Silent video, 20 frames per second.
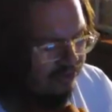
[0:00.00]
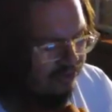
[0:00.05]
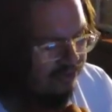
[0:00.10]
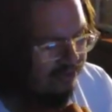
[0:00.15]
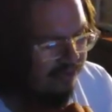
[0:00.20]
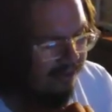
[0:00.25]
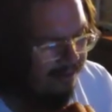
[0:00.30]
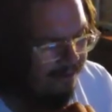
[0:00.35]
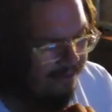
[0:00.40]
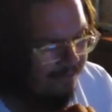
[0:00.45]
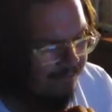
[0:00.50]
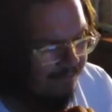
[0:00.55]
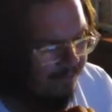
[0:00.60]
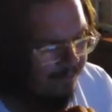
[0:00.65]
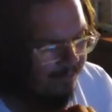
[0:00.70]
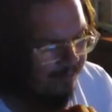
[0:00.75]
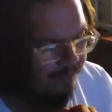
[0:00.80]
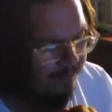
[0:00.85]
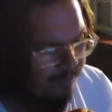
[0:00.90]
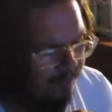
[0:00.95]
site.
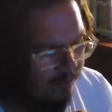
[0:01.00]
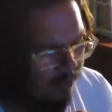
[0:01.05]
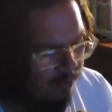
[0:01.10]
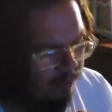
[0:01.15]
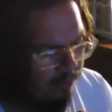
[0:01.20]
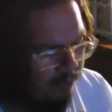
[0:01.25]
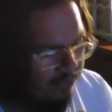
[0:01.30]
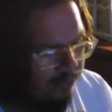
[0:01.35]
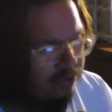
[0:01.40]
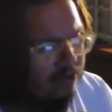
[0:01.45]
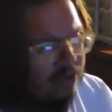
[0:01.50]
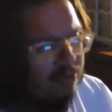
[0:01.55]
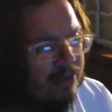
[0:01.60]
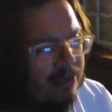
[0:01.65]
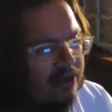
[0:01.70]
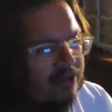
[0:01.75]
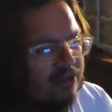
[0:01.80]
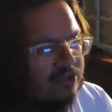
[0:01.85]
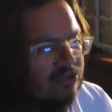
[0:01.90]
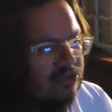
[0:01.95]
We heard
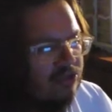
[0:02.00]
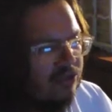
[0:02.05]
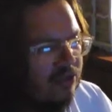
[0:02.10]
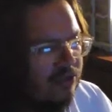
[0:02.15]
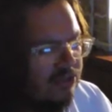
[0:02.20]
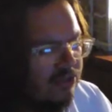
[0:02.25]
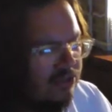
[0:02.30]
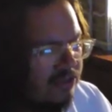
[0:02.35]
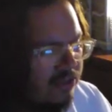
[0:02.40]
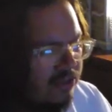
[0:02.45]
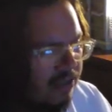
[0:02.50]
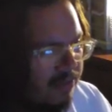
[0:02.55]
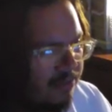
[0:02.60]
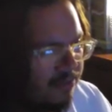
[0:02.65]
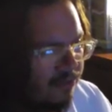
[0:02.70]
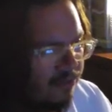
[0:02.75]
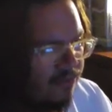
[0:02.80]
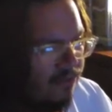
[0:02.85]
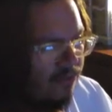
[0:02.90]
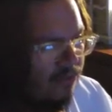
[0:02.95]
about a construction site
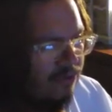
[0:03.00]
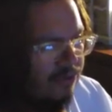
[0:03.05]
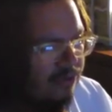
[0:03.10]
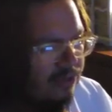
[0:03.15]
before.